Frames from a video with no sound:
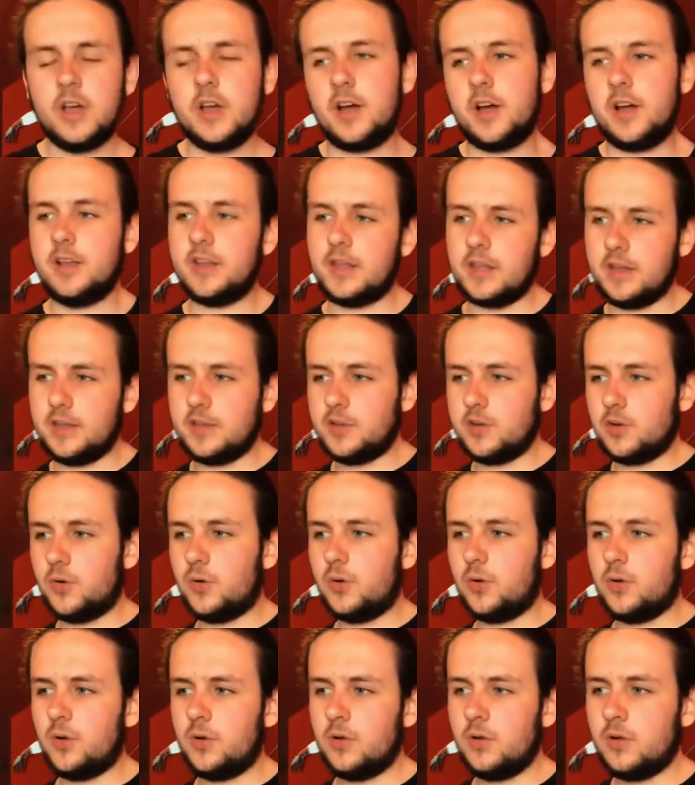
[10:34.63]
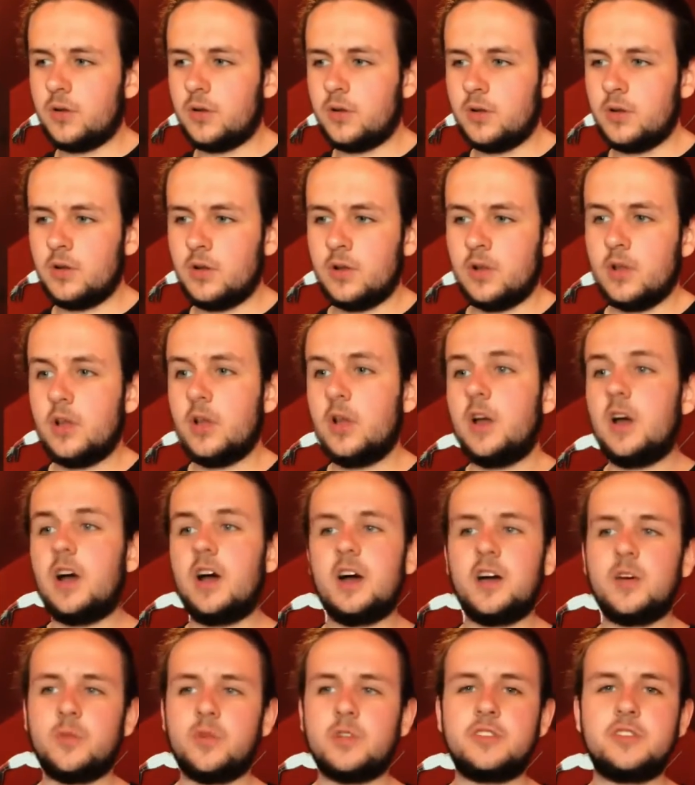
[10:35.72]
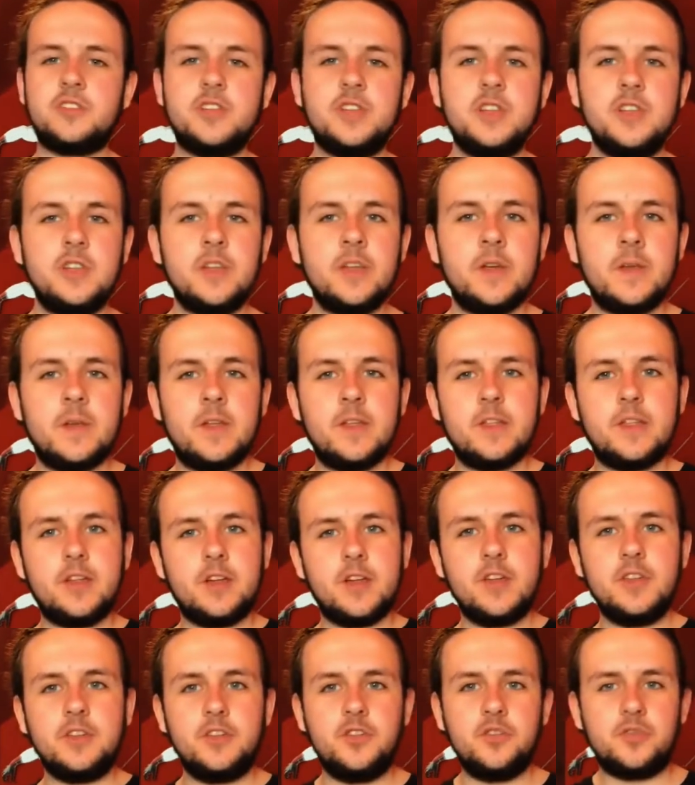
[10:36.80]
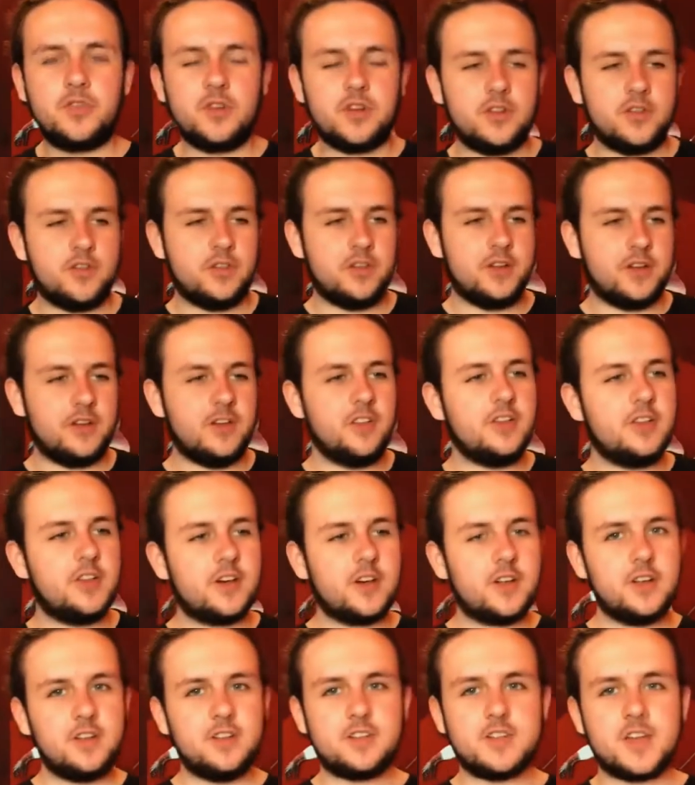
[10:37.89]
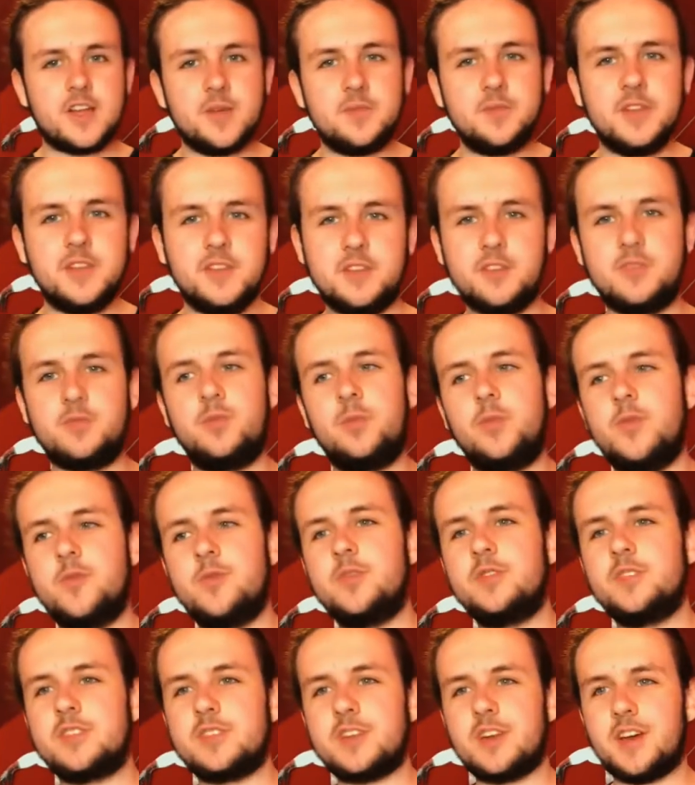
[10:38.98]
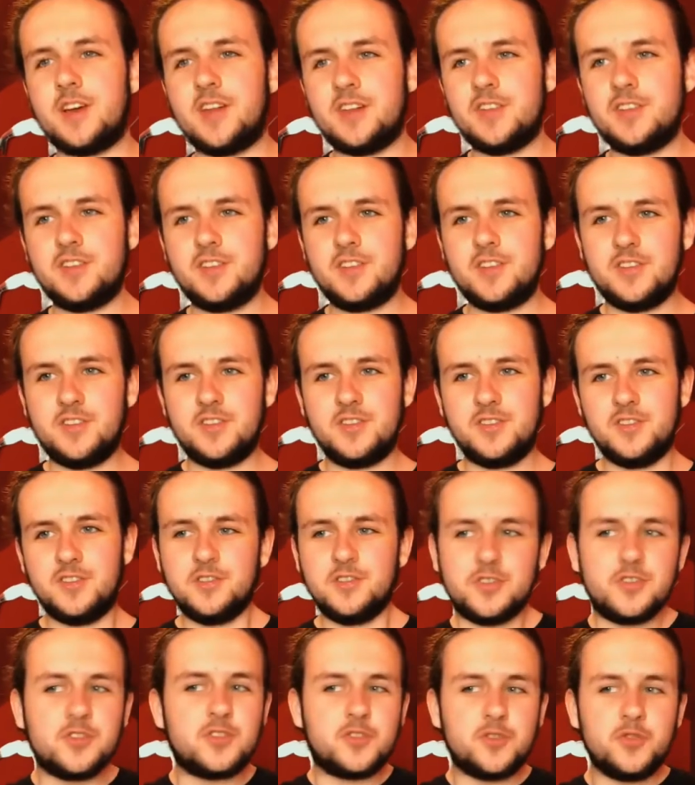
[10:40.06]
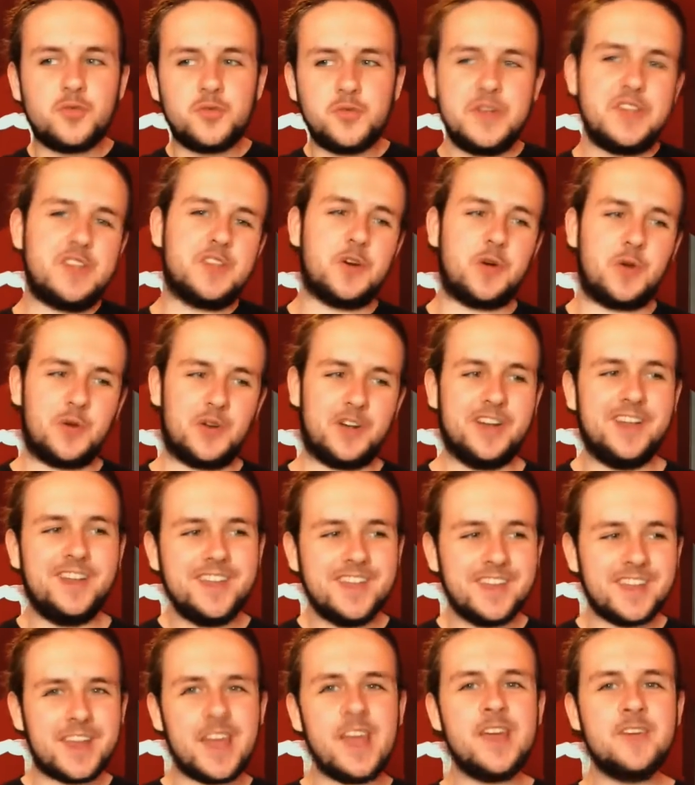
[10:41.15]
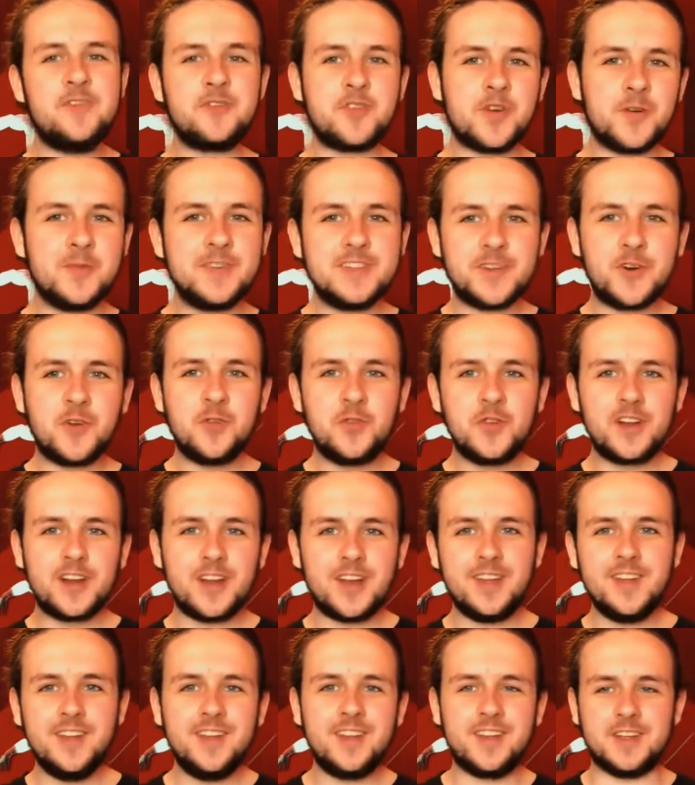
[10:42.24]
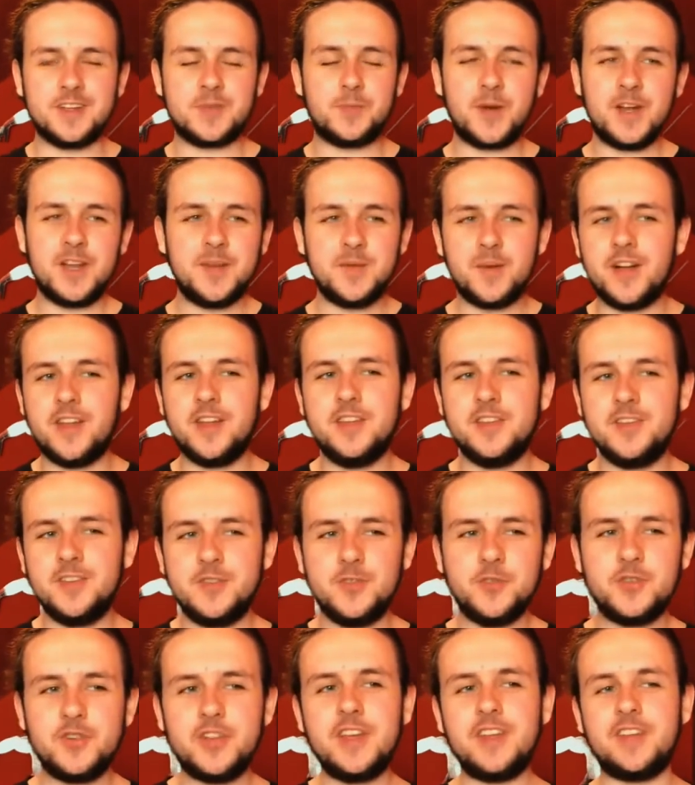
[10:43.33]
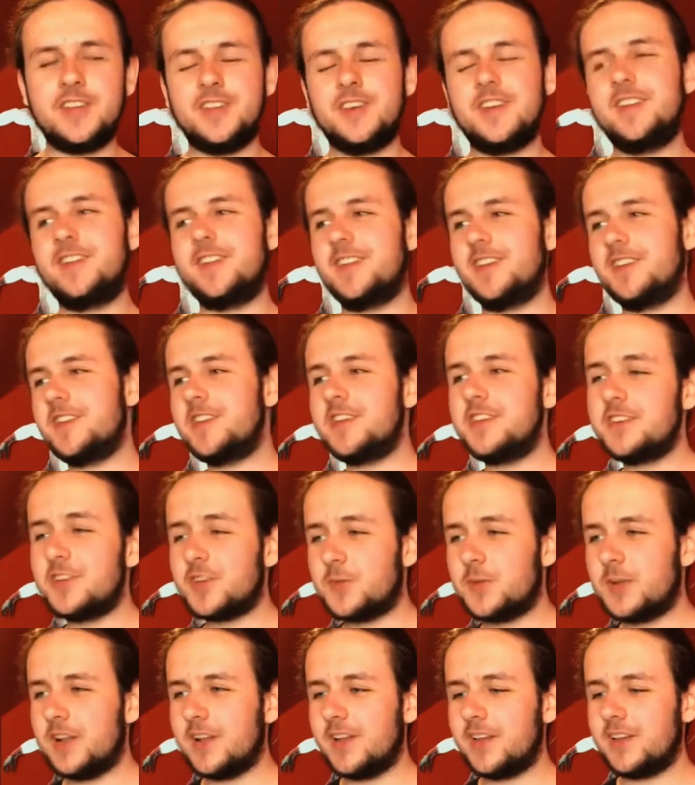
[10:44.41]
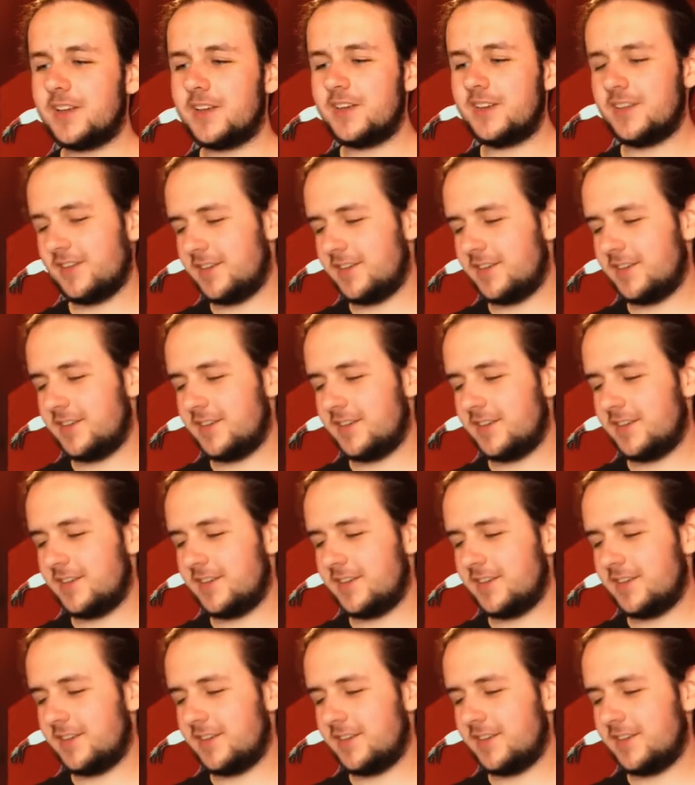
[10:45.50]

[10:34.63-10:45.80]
And then he'd go, well, see, the night your father died, I examined his wounds, and truth be told, like, it came from his own glider. Spider-Man didn't do shit. And then just be like,